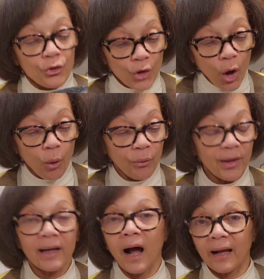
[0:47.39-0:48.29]
know
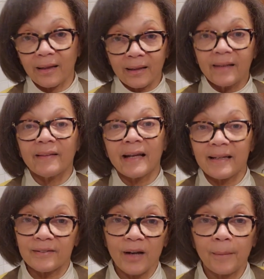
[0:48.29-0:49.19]
that I clean the
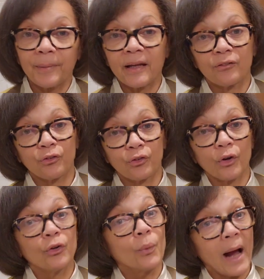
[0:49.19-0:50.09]
cast iron pans to
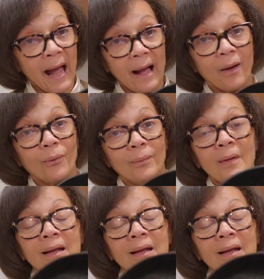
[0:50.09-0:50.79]
show you how